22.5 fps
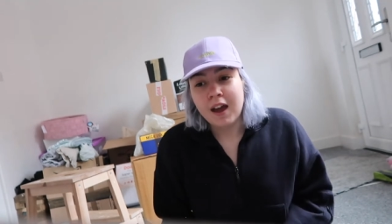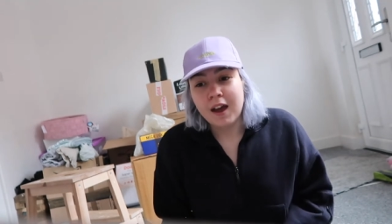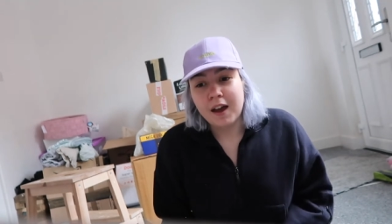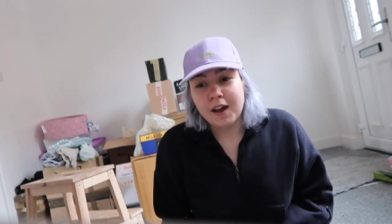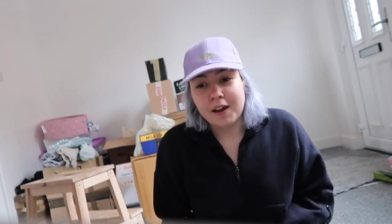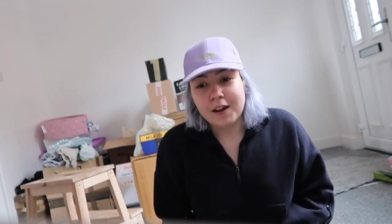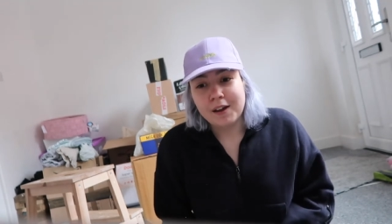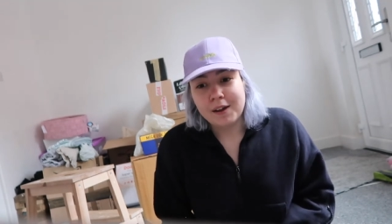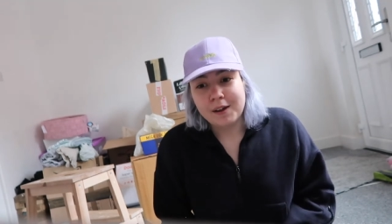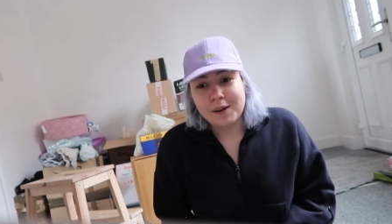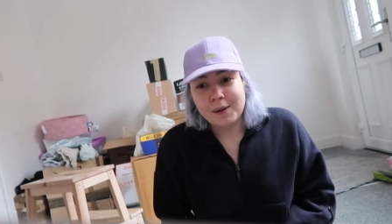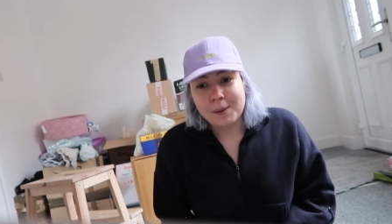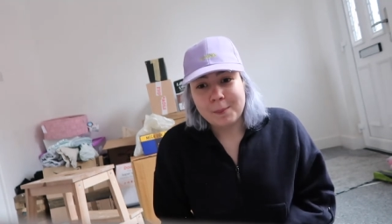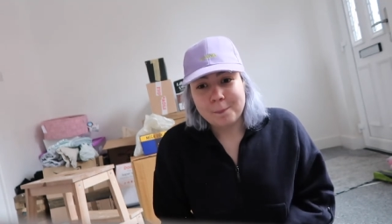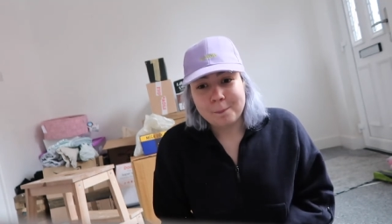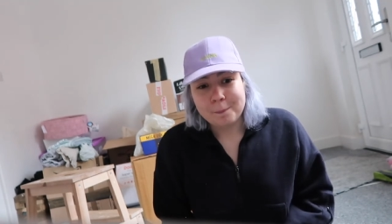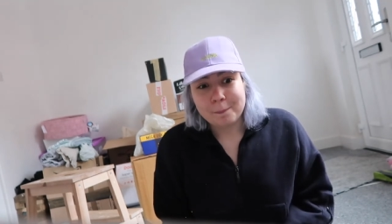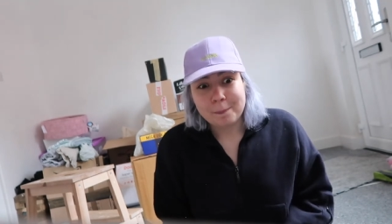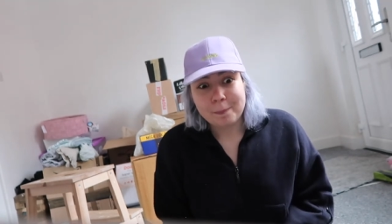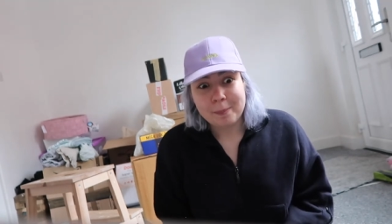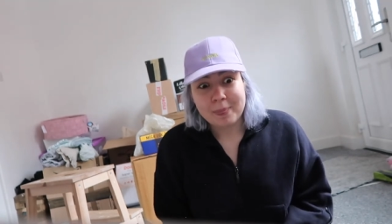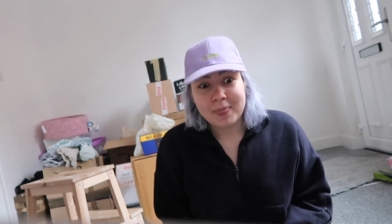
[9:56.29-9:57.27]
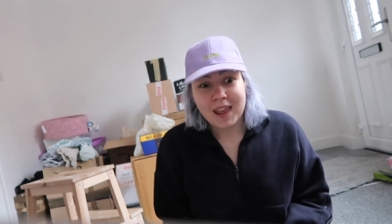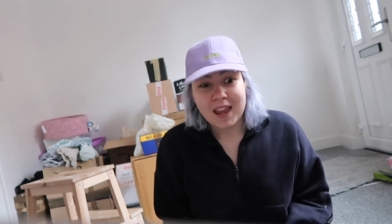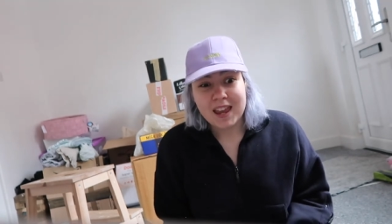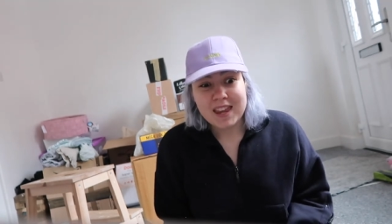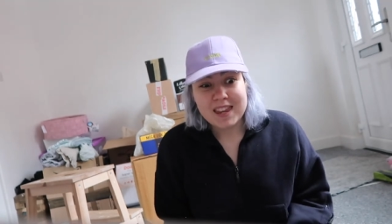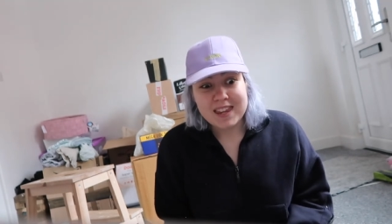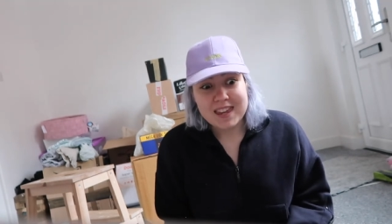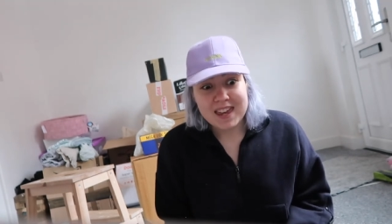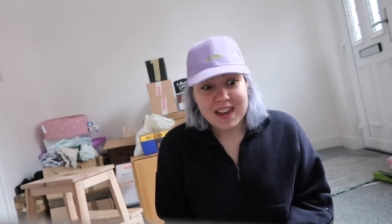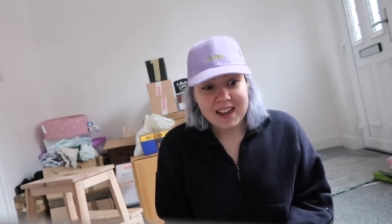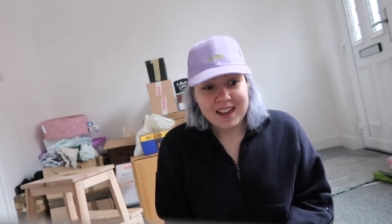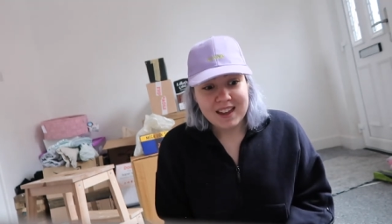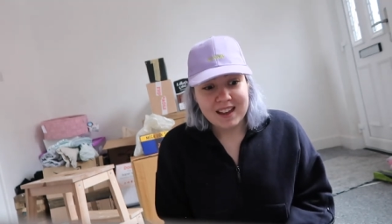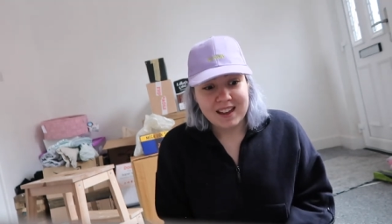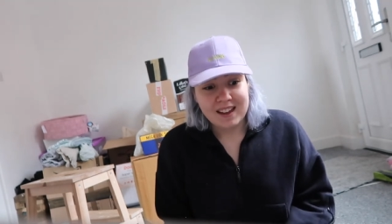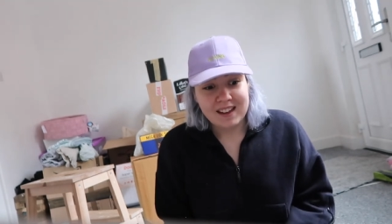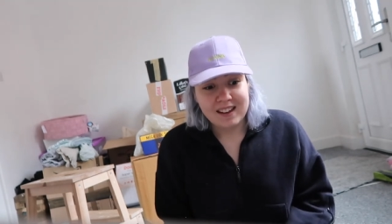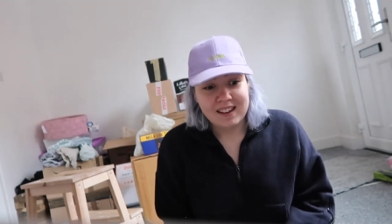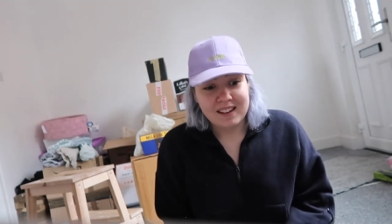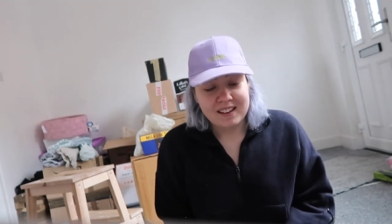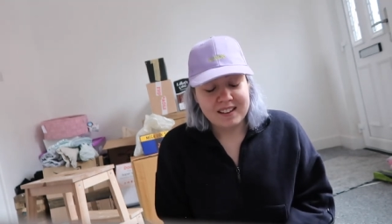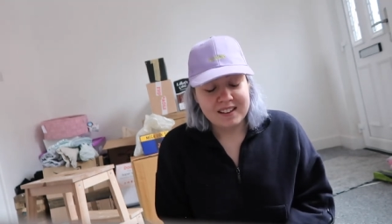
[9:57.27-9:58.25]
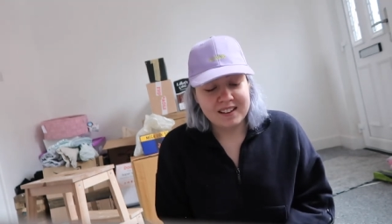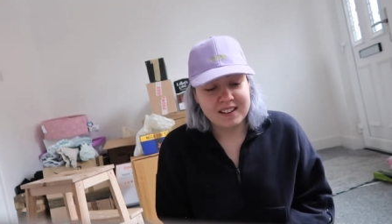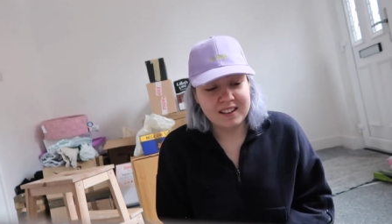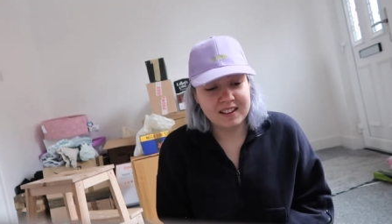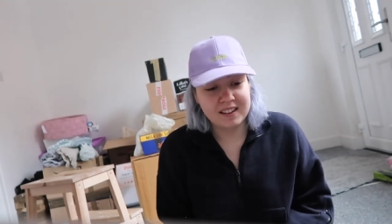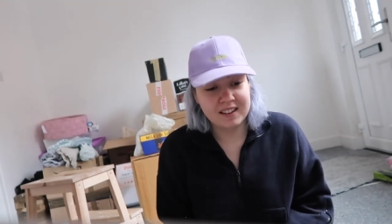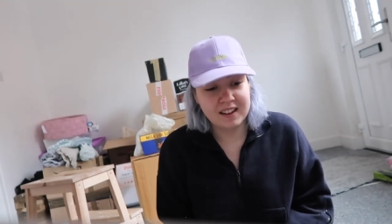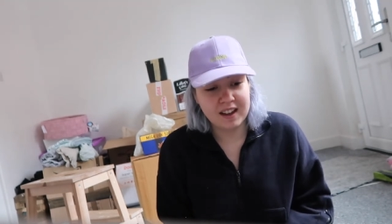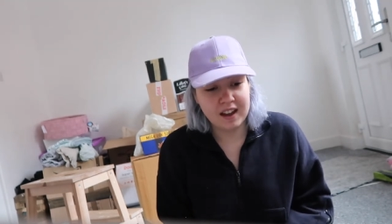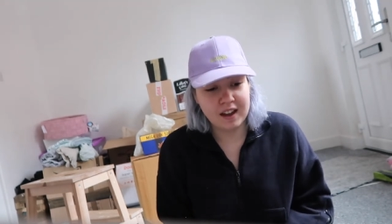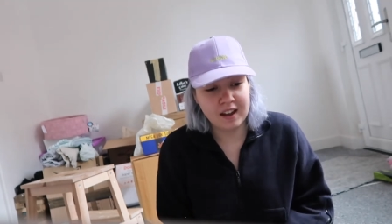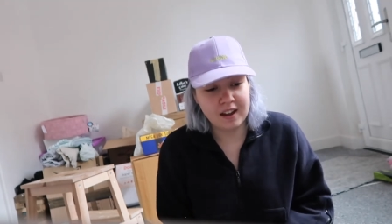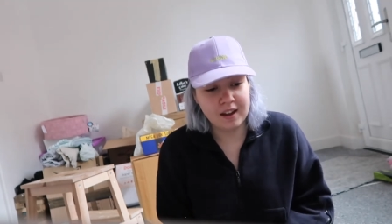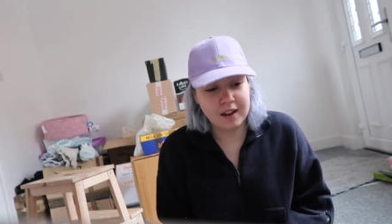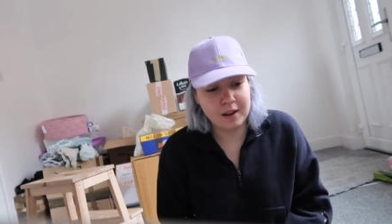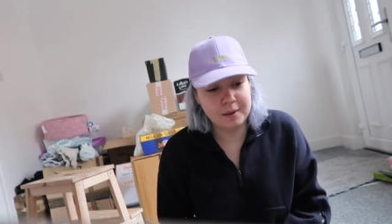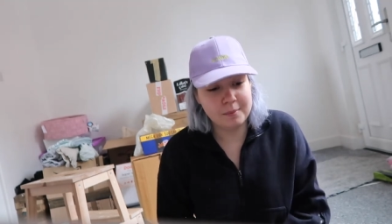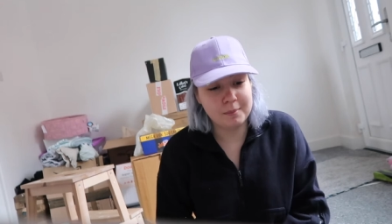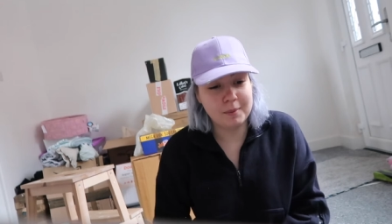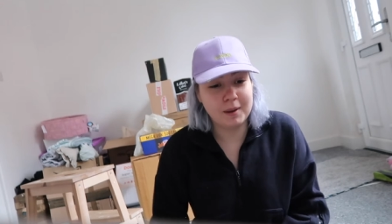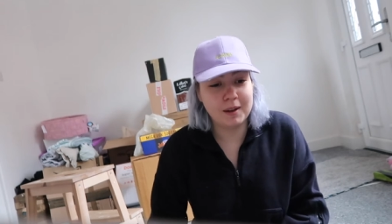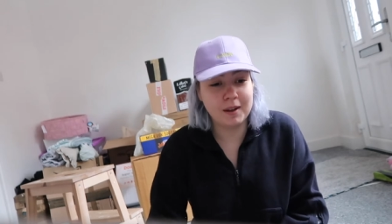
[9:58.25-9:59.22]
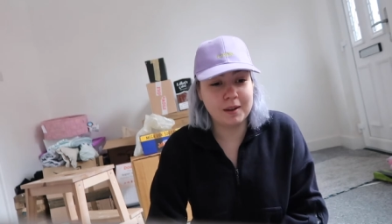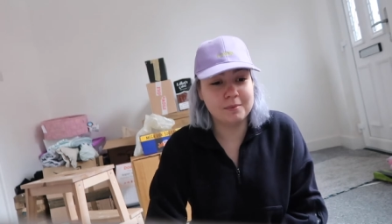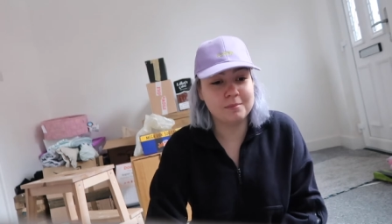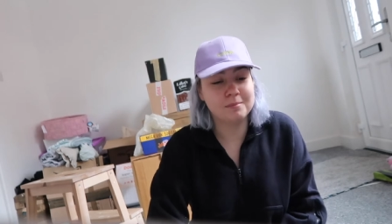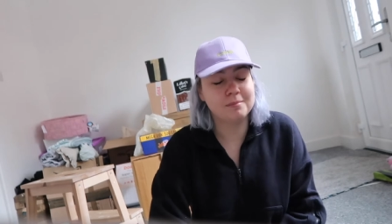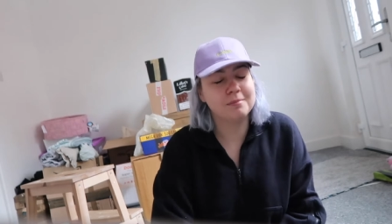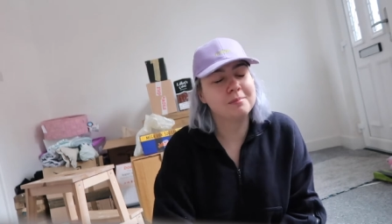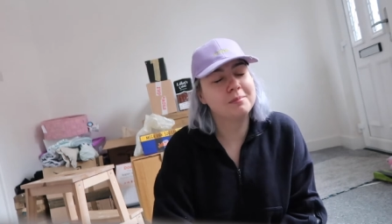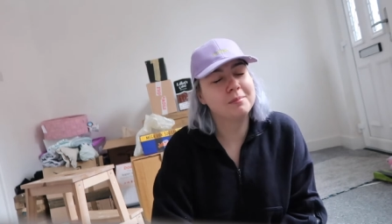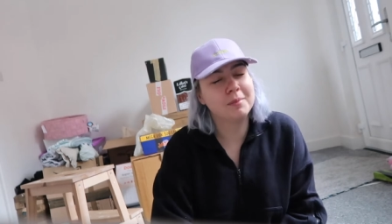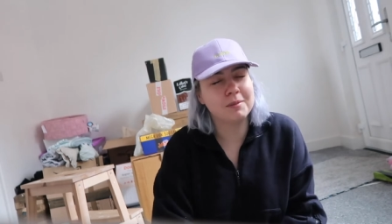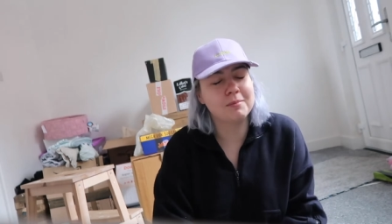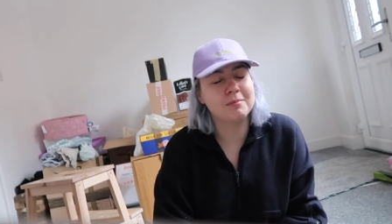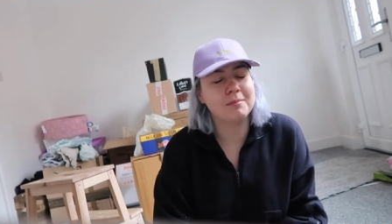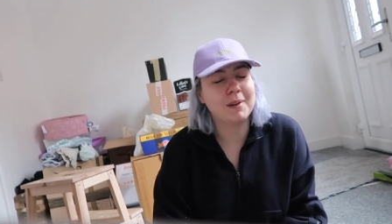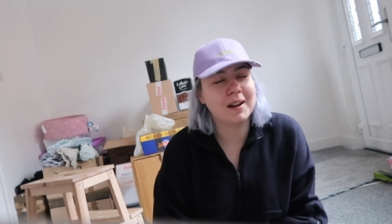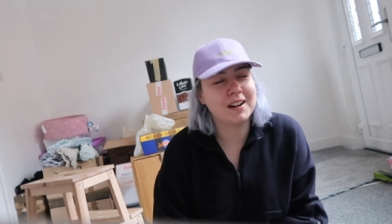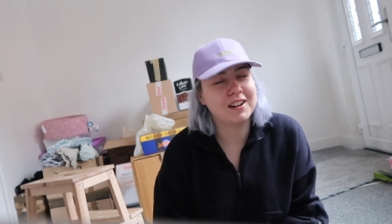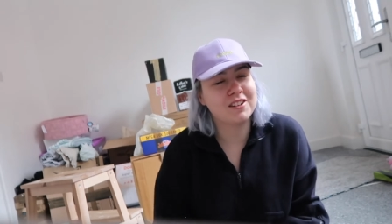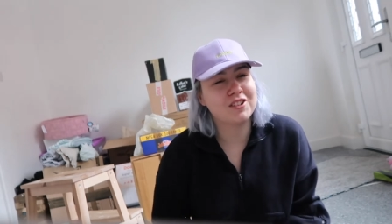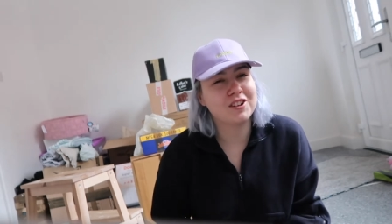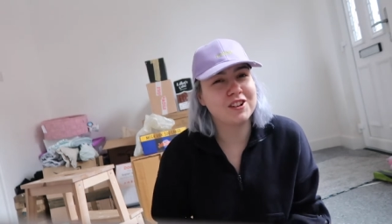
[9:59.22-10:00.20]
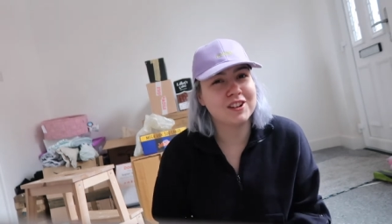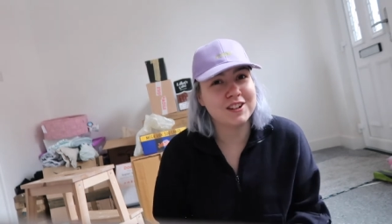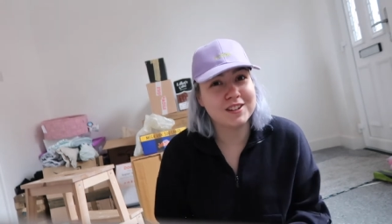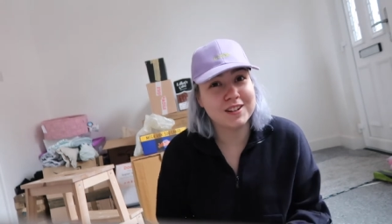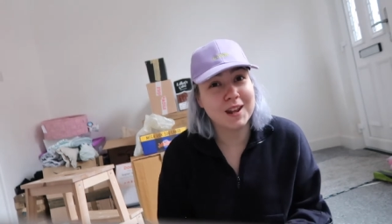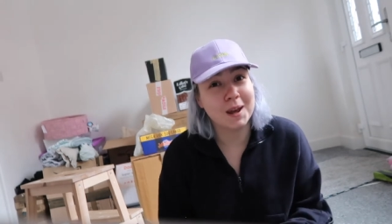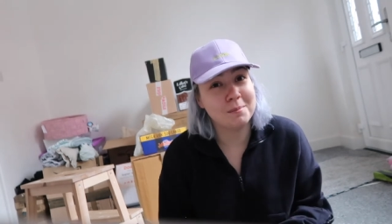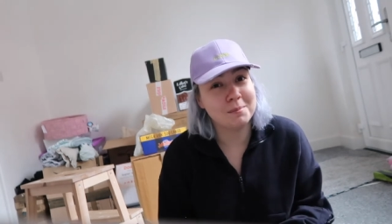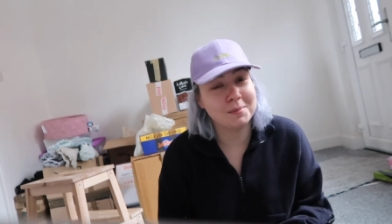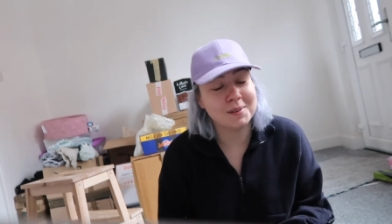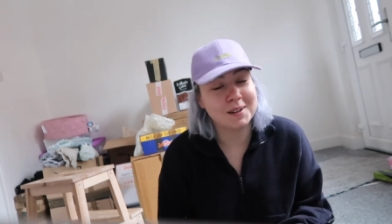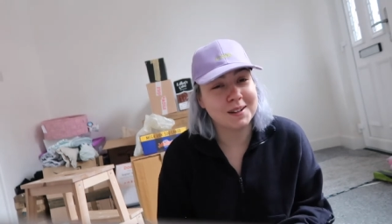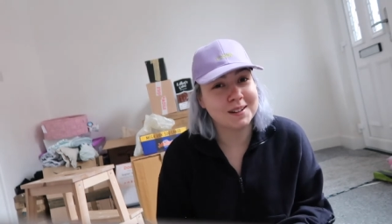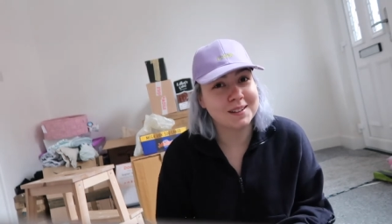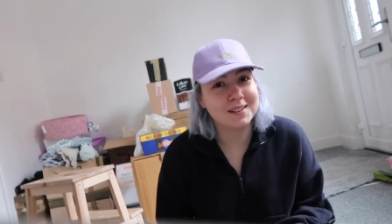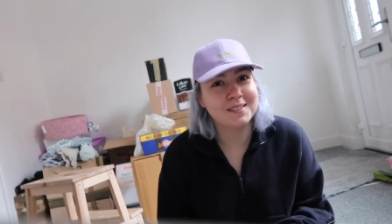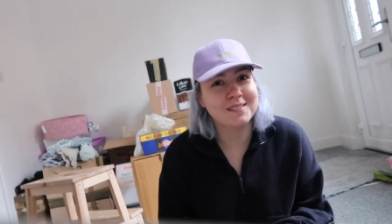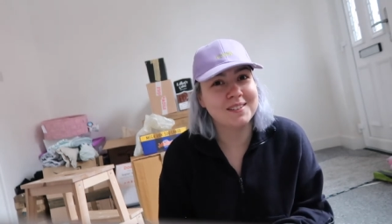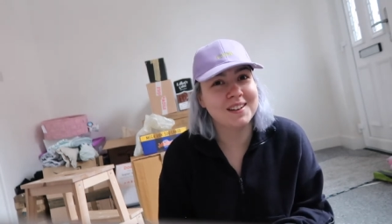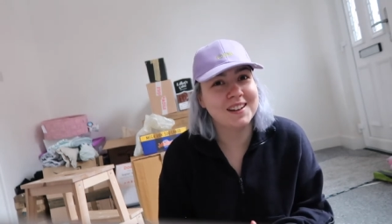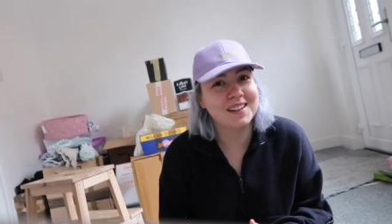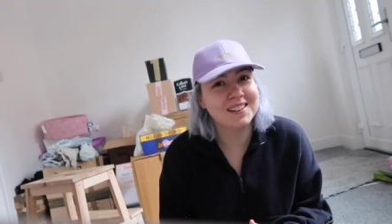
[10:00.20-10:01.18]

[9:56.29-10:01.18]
Um, yeah, um, we've managed to attend him.